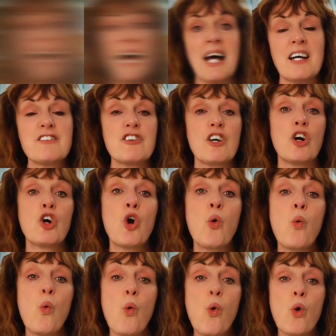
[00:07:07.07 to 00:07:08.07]
Add a
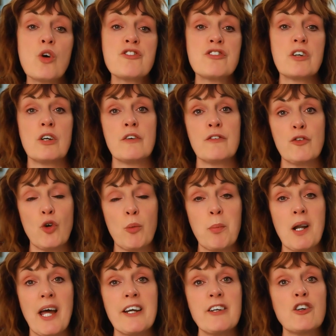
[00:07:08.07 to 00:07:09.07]
quarter of your
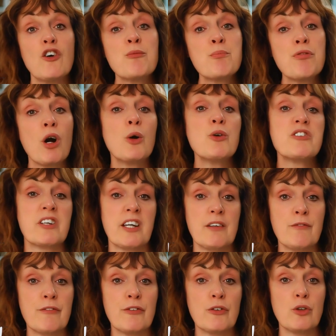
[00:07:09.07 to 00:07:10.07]
plate of
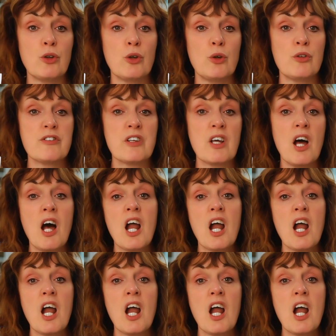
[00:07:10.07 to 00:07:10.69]
protein foods